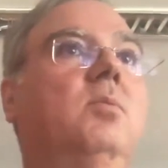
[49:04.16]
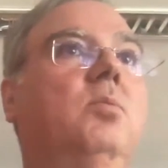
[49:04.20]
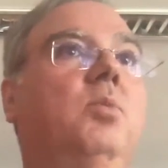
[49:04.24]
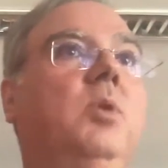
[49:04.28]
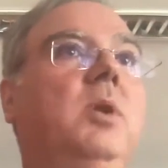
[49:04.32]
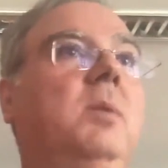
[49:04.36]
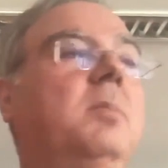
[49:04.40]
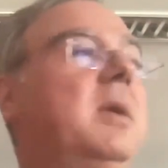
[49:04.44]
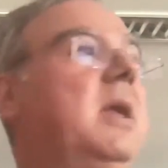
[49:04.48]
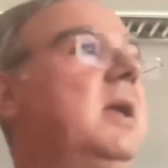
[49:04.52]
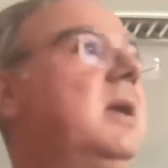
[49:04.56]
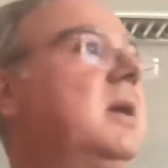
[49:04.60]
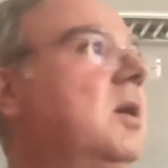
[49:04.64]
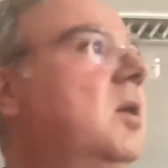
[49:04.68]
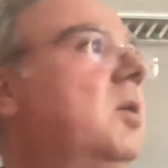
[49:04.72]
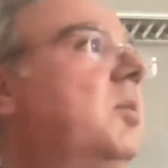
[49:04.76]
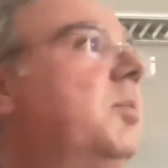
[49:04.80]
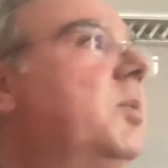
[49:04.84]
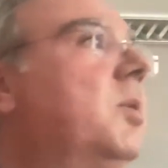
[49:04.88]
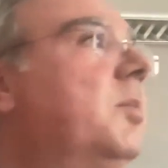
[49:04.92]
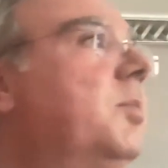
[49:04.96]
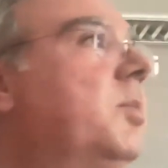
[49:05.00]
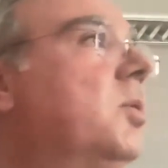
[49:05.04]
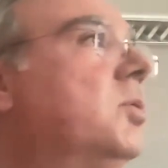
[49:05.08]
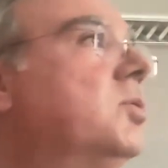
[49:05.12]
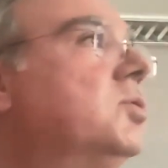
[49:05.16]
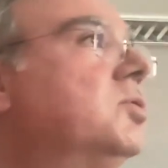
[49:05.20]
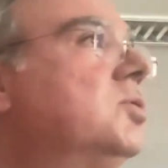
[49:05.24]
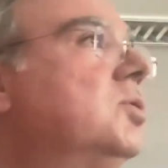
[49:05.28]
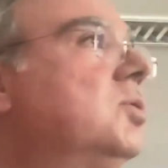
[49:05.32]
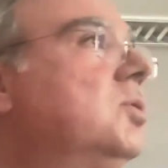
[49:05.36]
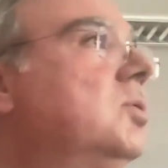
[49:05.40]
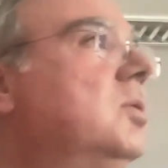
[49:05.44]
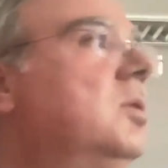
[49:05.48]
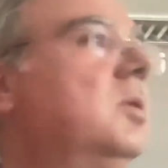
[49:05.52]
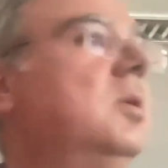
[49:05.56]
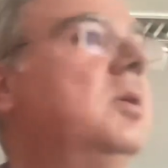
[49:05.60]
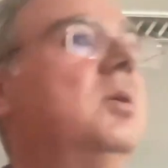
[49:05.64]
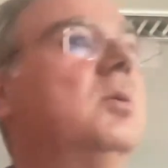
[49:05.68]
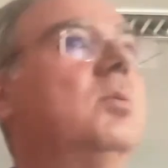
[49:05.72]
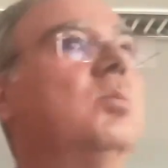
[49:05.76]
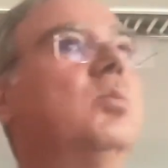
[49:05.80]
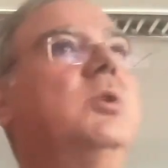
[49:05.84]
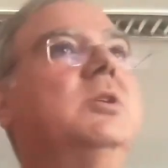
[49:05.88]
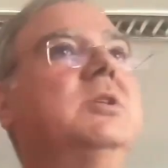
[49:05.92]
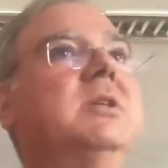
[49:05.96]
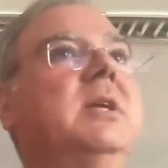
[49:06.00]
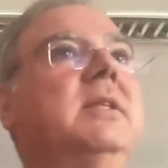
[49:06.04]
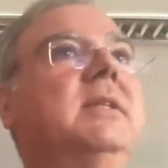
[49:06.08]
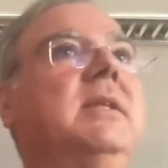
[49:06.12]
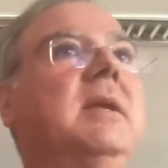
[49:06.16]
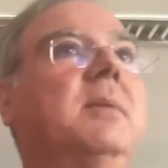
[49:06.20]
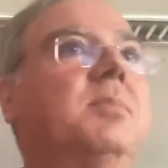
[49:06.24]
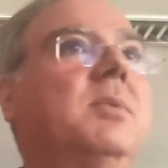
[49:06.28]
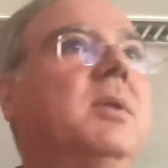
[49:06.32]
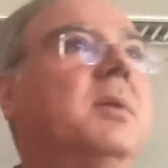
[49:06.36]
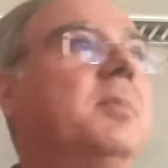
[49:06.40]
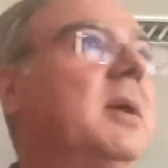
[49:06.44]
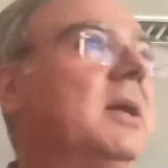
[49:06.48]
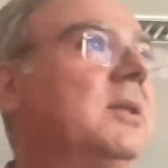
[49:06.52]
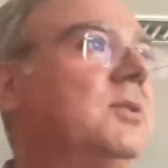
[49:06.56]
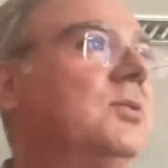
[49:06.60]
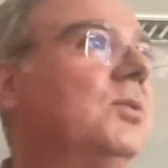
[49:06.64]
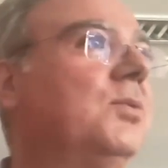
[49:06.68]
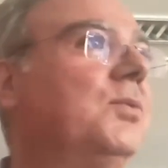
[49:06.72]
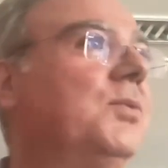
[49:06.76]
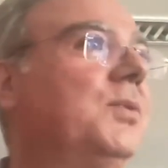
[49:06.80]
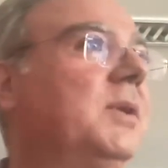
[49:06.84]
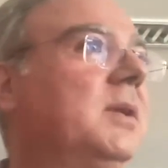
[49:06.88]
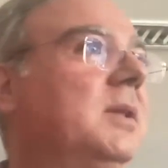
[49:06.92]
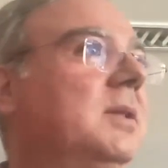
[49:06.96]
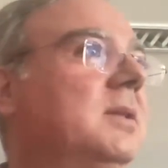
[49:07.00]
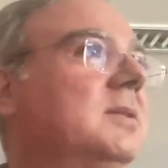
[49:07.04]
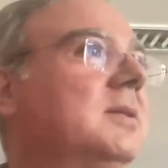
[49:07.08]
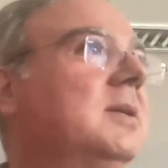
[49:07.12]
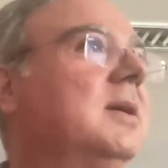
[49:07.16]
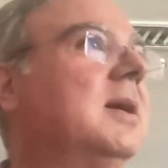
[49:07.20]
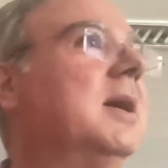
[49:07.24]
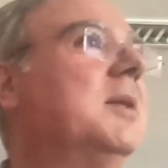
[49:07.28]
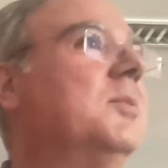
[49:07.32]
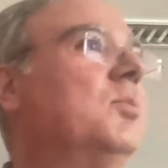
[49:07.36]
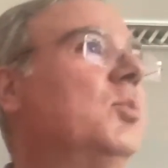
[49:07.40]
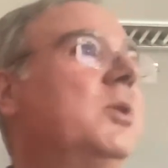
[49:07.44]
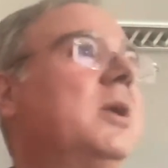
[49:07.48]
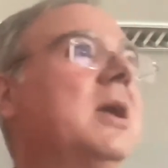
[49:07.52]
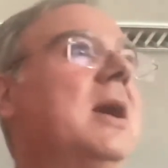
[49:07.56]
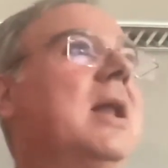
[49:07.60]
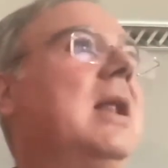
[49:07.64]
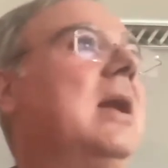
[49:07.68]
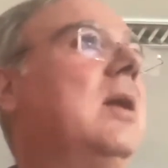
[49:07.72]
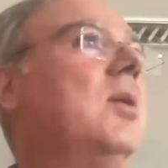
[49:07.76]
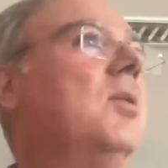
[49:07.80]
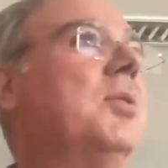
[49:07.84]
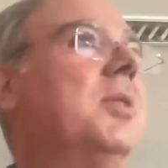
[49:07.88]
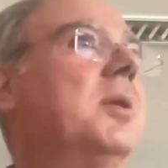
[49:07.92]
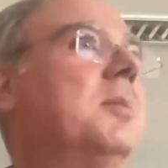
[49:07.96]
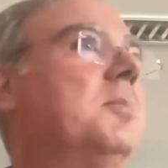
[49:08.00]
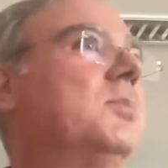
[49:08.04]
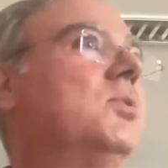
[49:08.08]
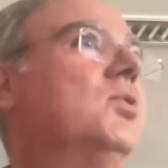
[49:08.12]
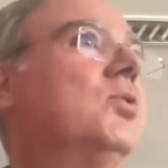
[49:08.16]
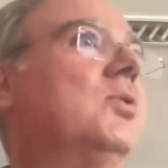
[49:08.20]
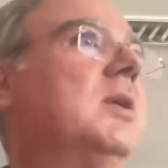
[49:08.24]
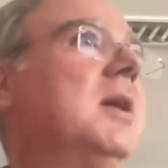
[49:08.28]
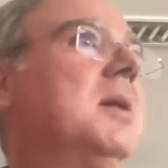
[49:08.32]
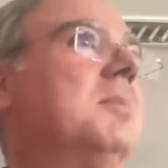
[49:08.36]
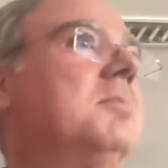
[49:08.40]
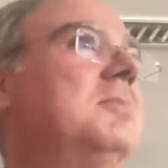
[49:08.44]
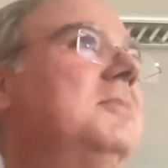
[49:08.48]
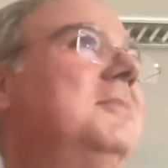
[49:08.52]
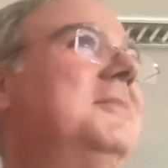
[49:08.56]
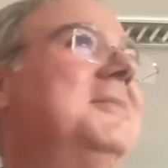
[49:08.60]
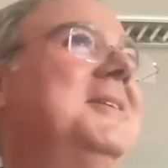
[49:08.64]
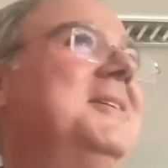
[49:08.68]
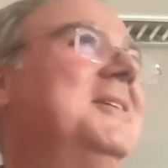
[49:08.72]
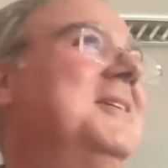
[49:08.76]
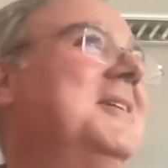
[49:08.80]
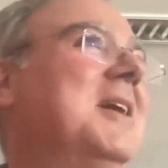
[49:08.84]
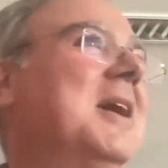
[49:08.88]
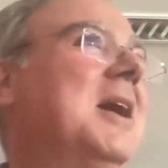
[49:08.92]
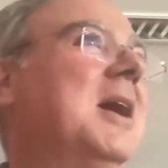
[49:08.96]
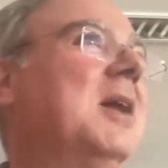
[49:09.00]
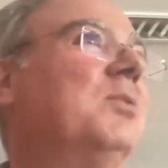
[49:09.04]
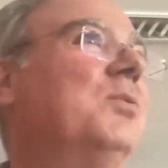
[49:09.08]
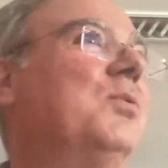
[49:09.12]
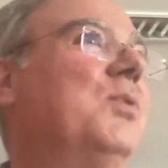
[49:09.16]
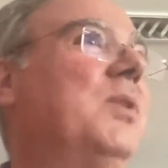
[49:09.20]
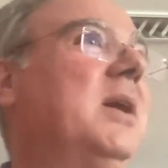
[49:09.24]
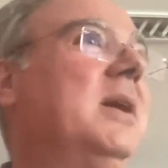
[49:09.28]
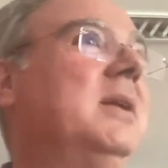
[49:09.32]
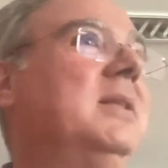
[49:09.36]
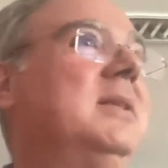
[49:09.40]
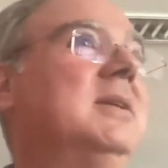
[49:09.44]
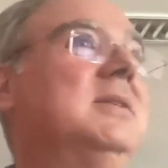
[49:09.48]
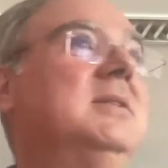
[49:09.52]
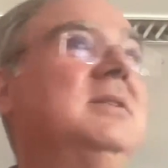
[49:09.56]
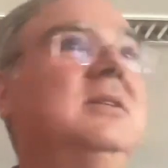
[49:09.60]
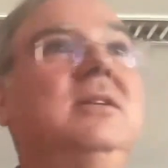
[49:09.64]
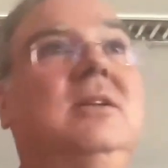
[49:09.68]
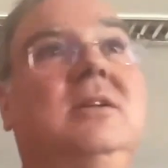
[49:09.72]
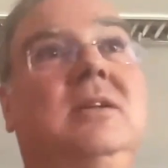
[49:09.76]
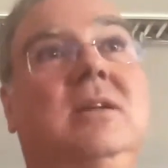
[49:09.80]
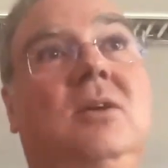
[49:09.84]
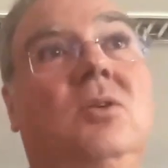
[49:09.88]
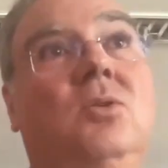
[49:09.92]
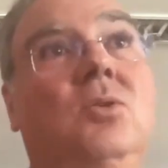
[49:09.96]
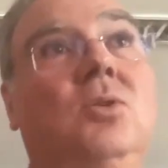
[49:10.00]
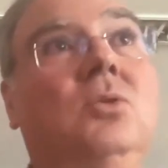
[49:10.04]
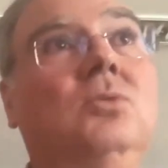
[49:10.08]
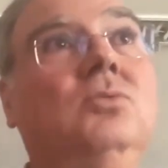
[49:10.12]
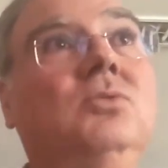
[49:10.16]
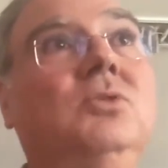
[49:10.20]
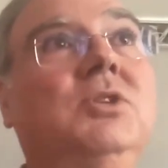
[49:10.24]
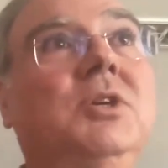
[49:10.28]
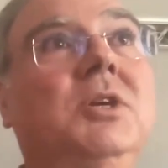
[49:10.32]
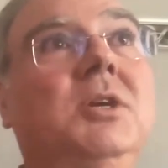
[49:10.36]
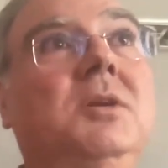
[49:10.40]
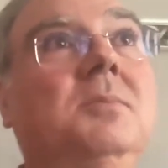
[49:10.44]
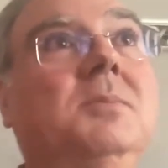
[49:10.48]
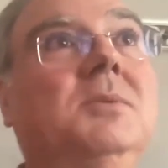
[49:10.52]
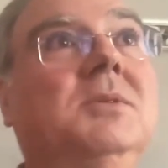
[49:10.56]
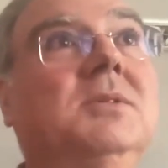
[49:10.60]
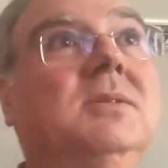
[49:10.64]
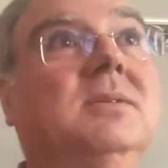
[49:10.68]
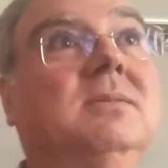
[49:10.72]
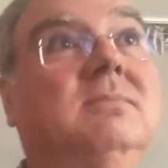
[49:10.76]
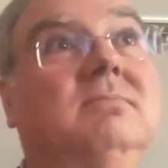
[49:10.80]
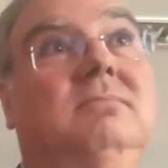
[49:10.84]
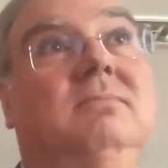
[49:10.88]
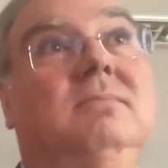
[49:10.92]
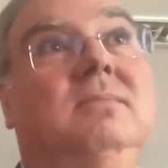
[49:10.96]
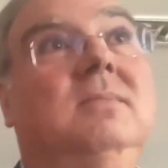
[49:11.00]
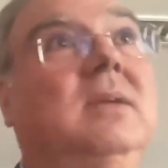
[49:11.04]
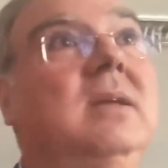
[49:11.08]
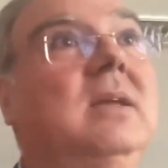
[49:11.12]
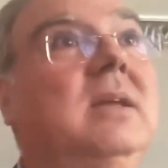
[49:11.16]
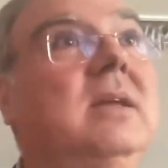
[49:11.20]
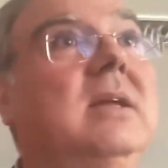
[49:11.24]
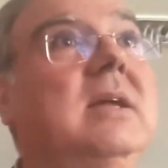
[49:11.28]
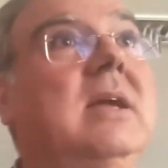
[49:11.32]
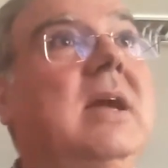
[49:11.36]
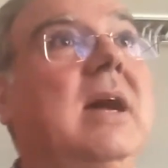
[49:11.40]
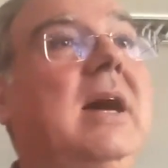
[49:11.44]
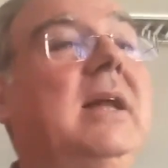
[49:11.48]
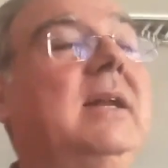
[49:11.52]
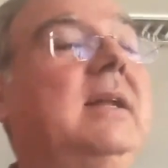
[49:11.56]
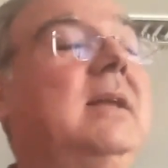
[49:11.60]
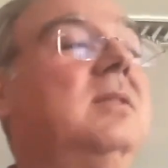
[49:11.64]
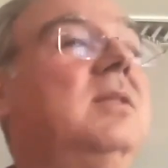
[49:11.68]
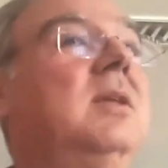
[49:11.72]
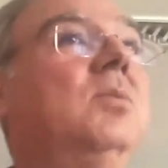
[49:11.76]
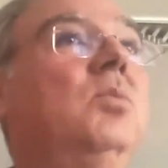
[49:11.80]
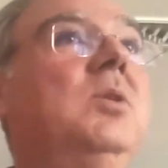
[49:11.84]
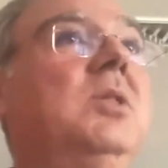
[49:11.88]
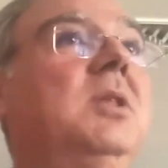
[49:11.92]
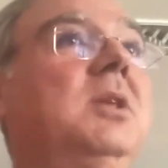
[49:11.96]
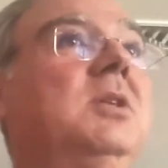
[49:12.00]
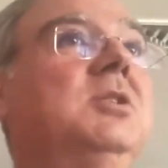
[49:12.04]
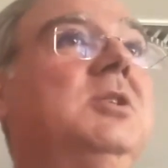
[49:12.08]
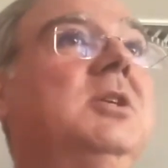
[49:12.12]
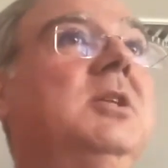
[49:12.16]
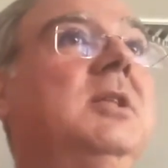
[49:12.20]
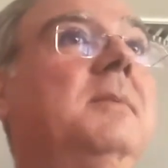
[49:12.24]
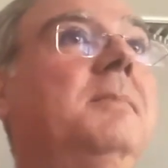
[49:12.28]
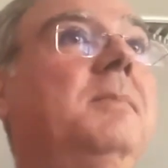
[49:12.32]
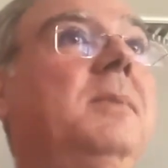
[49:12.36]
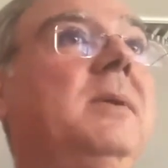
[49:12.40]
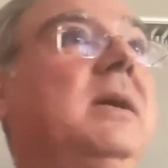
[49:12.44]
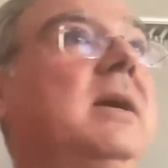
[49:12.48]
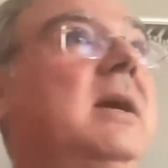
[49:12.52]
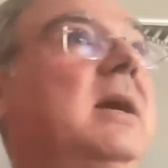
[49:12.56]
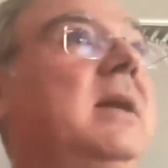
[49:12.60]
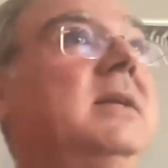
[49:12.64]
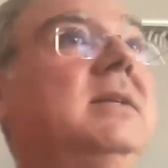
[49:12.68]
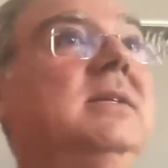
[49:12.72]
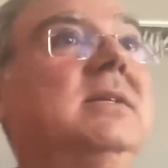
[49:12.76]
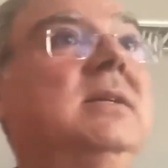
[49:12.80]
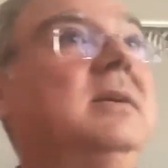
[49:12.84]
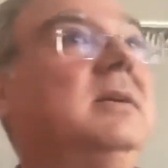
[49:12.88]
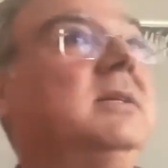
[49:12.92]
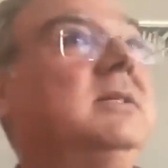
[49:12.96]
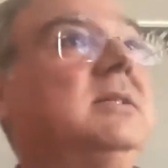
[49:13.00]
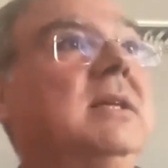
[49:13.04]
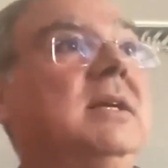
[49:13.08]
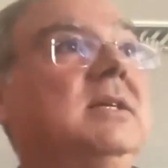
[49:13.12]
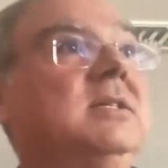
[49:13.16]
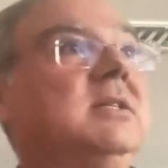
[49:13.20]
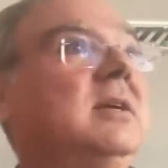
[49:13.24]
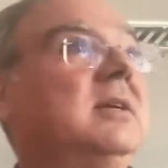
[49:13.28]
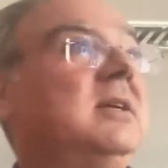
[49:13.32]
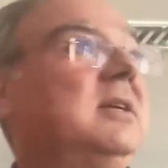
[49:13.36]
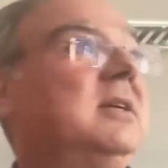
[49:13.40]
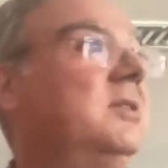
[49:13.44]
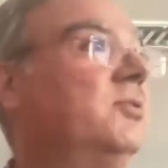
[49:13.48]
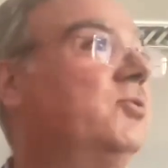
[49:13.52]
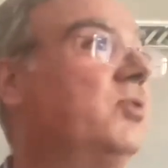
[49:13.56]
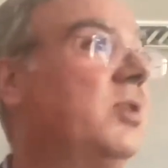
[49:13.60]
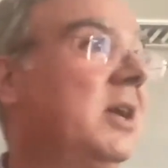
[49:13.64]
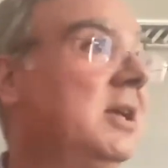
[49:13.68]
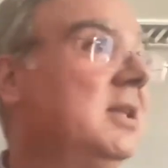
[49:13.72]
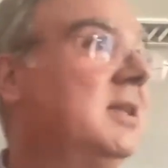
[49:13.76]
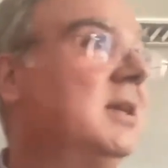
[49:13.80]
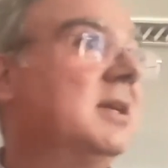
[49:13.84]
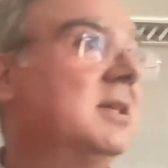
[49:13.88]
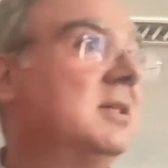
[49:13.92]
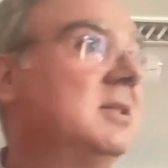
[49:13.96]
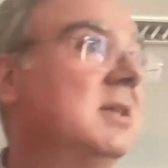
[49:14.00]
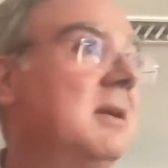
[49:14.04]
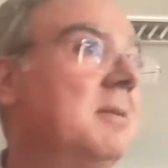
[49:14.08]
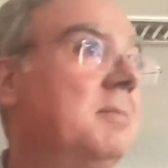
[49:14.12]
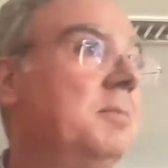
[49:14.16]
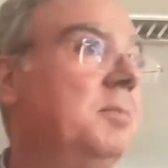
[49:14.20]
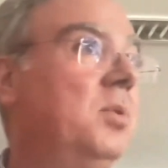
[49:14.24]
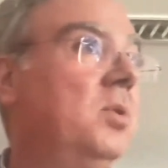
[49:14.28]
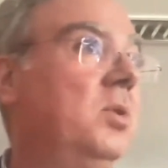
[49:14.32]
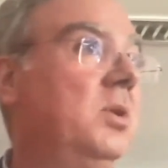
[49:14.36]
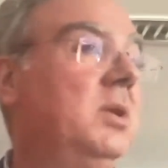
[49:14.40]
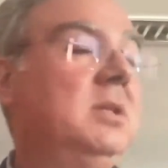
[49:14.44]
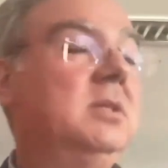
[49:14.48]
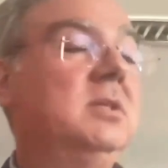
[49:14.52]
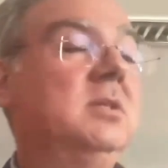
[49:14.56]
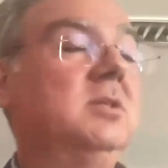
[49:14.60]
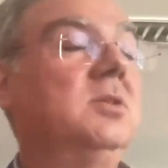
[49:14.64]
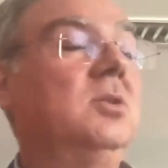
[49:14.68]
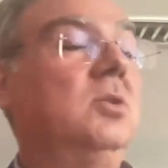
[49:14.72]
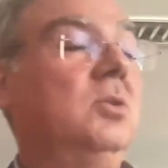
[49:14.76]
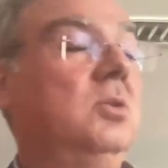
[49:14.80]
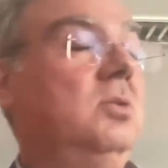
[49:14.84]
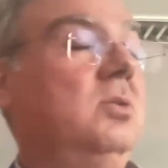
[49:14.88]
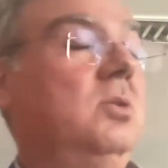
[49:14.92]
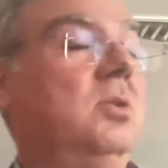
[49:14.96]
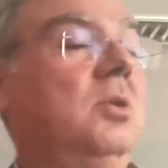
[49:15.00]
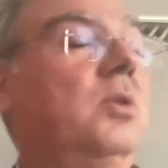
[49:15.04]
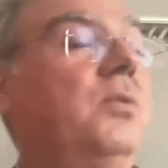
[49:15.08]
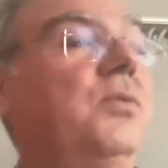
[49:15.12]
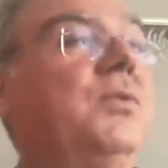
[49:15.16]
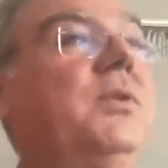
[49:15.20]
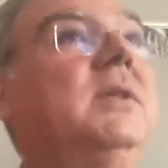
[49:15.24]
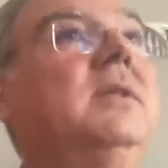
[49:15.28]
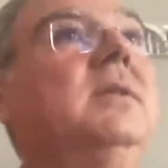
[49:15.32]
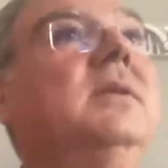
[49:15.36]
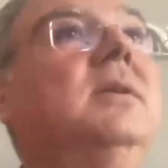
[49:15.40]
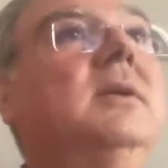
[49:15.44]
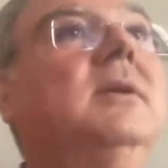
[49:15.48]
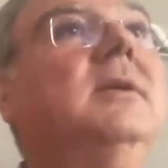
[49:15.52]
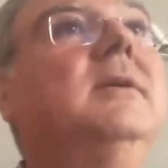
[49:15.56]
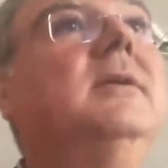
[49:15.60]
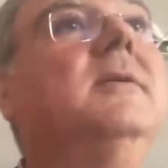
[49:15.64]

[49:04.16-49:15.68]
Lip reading: we make our proposal, we set up the battlefield, and we allow them to come and fight us in our own terms. And I think with the GDPR is such a great example. It's often